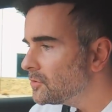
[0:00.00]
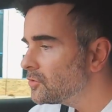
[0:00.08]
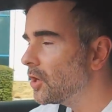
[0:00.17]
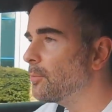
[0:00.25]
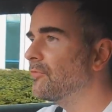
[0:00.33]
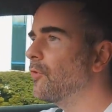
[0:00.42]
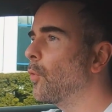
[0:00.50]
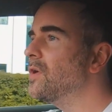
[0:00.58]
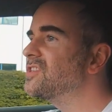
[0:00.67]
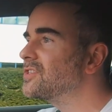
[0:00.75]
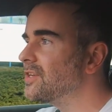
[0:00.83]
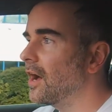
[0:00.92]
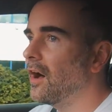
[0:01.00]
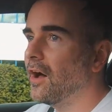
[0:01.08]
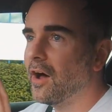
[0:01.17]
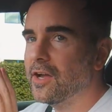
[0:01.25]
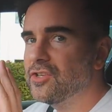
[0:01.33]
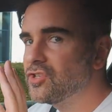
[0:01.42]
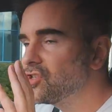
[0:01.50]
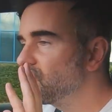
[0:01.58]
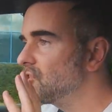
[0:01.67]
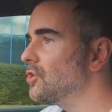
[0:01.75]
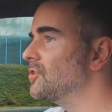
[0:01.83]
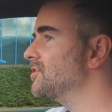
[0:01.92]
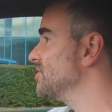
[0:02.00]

So before we start, I should